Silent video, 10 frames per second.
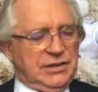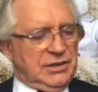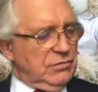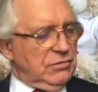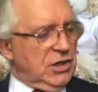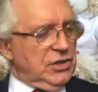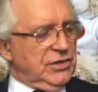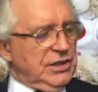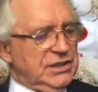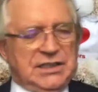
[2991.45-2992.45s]
Doron, you think
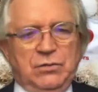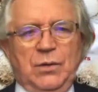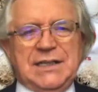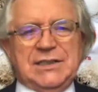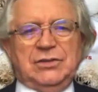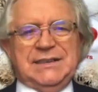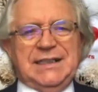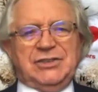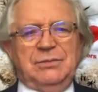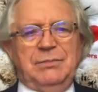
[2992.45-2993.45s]
to yourself, well, where's all this
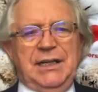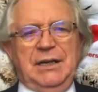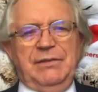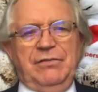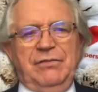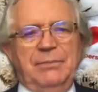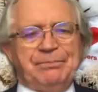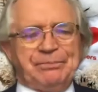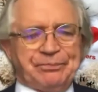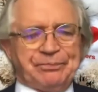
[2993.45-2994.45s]
extra money coming from?
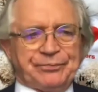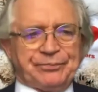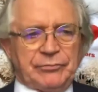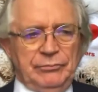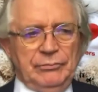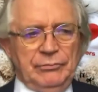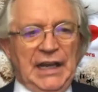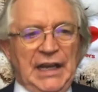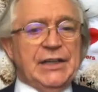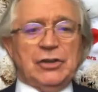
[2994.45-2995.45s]

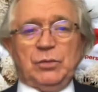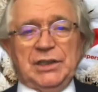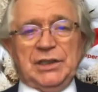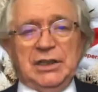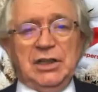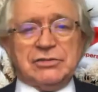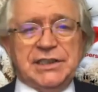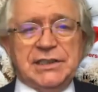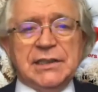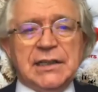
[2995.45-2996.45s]
He could have won the lottery.
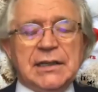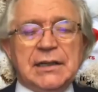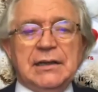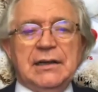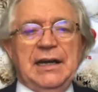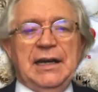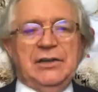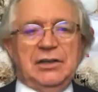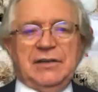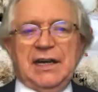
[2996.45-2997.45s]
He could
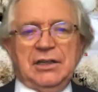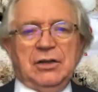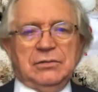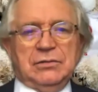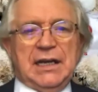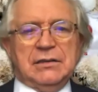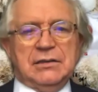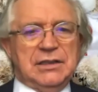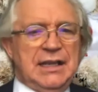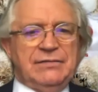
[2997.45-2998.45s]
have had an old aunt that
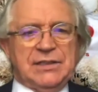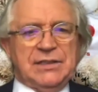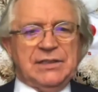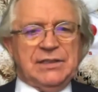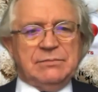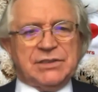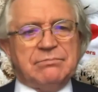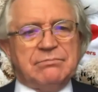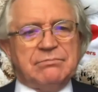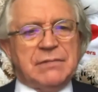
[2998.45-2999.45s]
left him some money
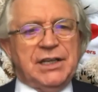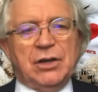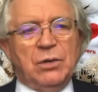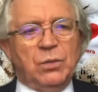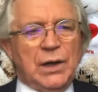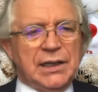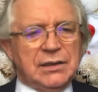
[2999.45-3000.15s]
in her will.